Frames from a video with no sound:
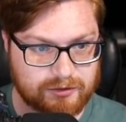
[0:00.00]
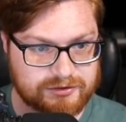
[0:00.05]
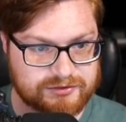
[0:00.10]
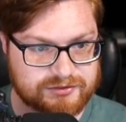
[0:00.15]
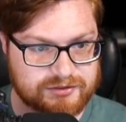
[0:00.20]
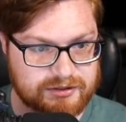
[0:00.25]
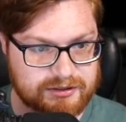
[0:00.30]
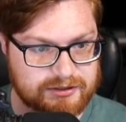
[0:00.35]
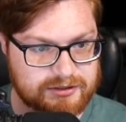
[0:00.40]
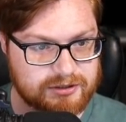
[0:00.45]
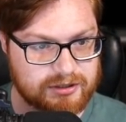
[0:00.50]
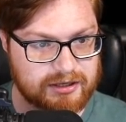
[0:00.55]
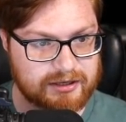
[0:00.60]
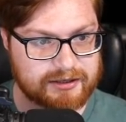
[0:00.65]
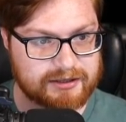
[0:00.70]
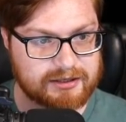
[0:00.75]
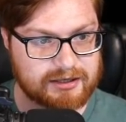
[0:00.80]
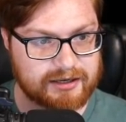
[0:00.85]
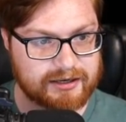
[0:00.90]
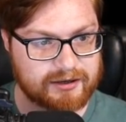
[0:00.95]
to could I
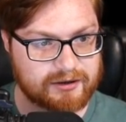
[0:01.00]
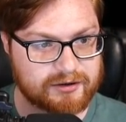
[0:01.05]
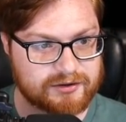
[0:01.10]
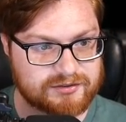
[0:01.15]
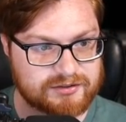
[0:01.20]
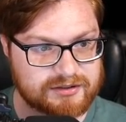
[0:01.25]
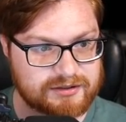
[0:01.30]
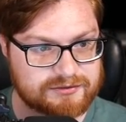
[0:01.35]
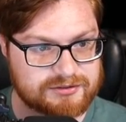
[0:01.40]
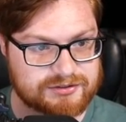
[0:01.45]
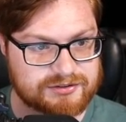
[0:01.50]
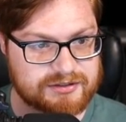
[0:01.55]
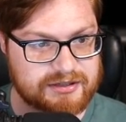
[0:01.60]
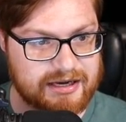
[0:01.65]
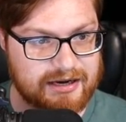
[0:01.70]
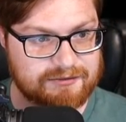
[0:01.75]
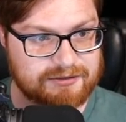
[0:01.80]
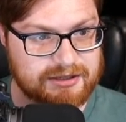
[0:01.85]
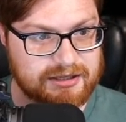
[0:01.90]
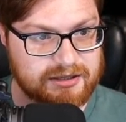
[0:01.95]
could I honestly have just
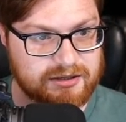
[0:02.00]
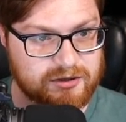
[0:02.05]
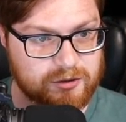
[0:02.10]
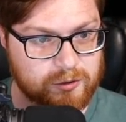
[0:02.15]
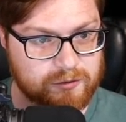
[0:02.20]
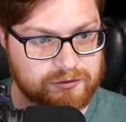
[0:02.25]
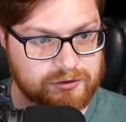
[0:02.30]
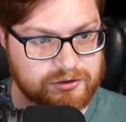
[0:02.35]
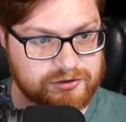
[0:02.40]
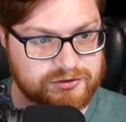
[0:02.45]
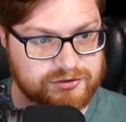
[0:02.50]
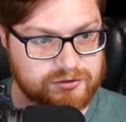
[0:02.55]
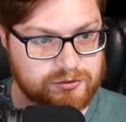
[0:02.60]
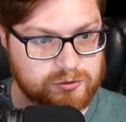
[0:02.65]
navigated over to